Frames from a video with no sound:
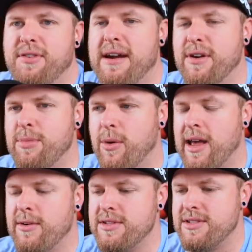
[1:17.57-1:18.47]
forever, but
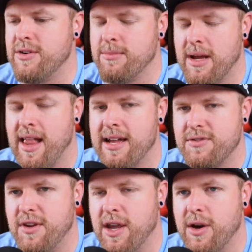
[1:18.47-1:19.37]
when I was doing my
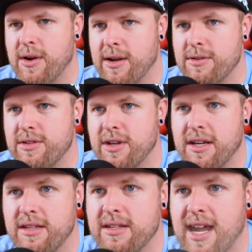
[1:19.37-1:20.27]
last video and I was
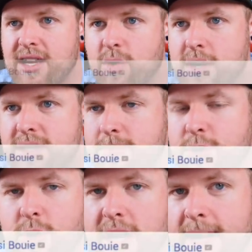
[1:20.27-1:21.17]
looking at this guy Quezzy
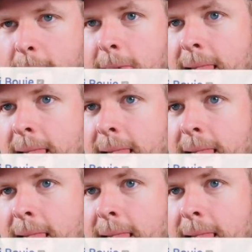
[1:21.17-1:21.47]
Bowie,